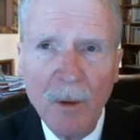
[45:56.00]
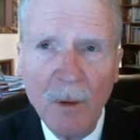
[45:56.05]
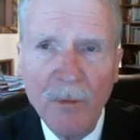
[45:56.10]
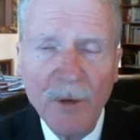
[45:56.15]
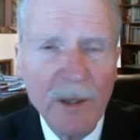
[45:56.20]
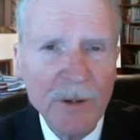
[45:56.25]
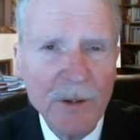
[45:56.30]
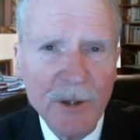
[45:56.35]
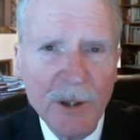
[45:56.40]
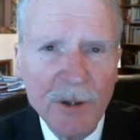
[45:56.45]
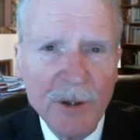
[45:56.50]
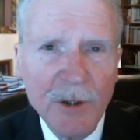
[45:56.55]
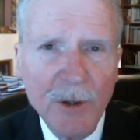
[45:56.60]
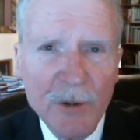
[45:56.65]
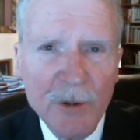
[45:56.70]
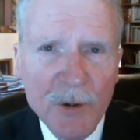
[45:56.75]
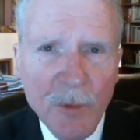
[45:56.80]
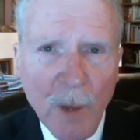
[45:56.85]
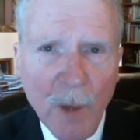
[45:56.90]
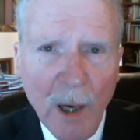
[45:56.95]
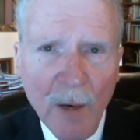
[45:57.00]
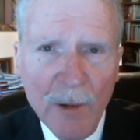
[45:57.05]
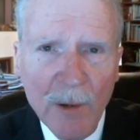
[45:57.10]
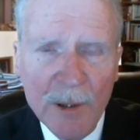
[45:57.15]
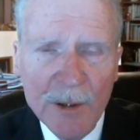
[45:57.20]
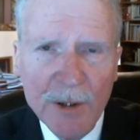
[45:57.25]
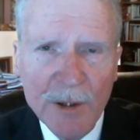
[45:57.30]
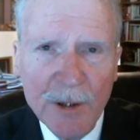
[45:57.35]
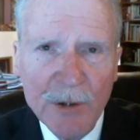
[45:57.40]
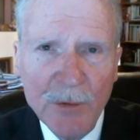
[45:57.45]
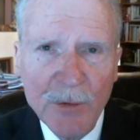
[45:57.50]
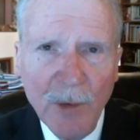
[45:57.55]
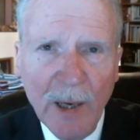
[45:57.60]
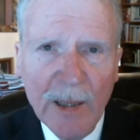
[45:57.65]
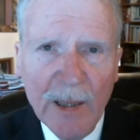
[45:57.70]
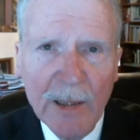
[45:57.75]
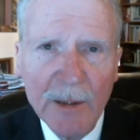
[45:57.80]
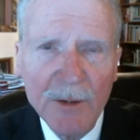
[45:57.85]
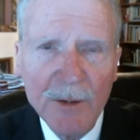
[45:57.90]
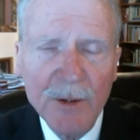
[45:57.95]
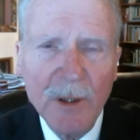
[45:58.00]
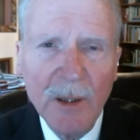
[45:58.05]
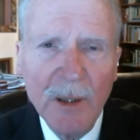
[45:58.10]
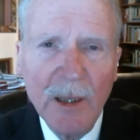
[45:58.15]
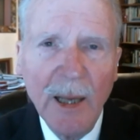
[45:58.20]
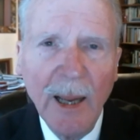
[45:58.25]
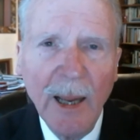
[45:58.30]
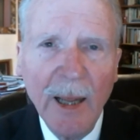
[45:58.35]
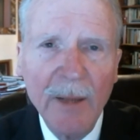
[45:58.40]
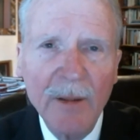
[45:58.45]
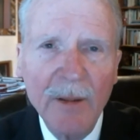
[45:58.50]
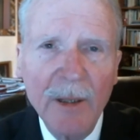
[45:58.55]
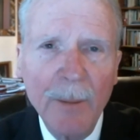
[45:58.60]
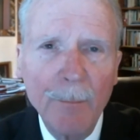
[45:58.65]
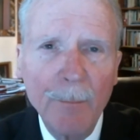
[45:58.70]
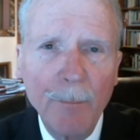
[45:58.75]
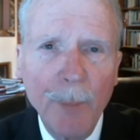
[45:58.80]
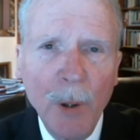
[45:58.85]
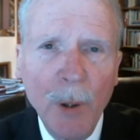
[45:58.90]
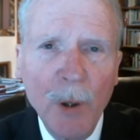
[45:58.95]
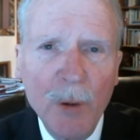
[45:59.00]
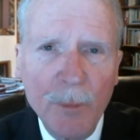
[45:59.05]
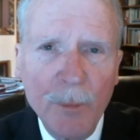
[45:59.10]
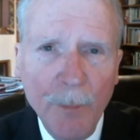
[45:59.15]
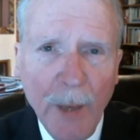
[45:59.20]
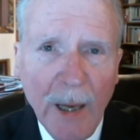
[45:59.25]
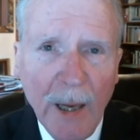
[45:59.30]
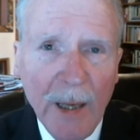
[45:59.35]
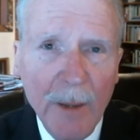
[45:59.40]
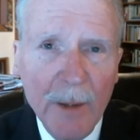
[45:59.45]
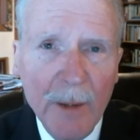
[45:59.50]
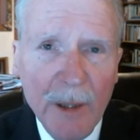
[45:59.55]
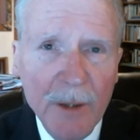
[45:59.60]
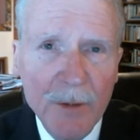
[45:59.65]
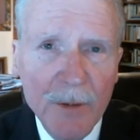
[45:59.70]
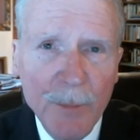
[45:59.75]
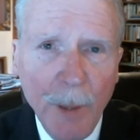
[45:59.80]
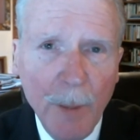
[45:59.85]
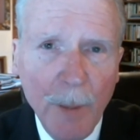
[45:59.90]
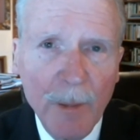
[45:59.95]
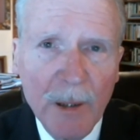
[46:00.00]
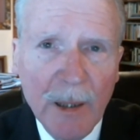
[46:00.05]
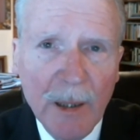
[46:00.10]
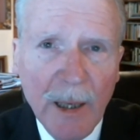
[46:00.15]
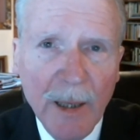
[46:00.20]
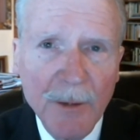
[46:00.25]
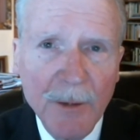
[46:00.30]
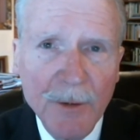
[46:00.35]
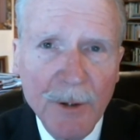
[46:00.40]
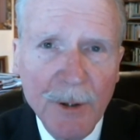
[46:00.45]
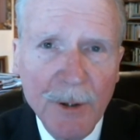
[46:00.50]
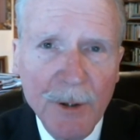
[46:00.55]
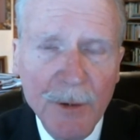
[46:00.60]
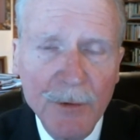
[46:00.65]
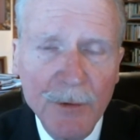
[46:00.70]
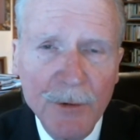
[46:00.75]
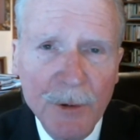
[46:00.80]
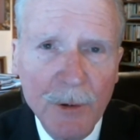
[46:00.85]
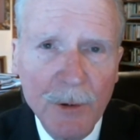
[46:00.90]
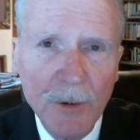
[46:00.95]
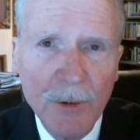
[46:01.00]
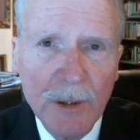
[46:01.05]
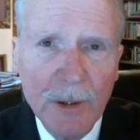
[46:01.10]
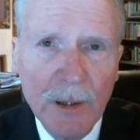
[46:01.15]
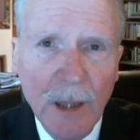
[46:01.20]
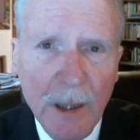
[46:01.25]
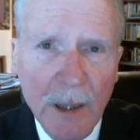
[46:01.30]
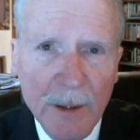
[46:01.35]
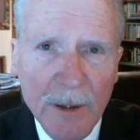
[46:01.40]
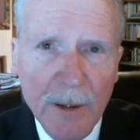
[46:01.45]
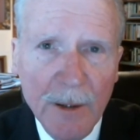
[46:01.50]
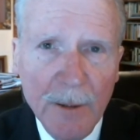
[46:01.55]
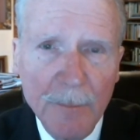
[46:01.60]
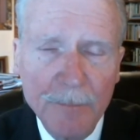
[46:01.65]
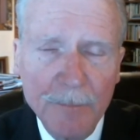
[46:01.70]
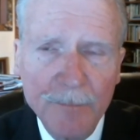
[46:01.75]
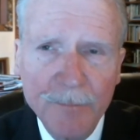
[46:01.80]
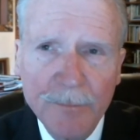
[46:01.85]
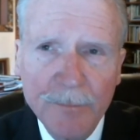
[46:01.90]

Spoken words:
Francisco Suarez's writings that he had them burnt by his public executioner in London.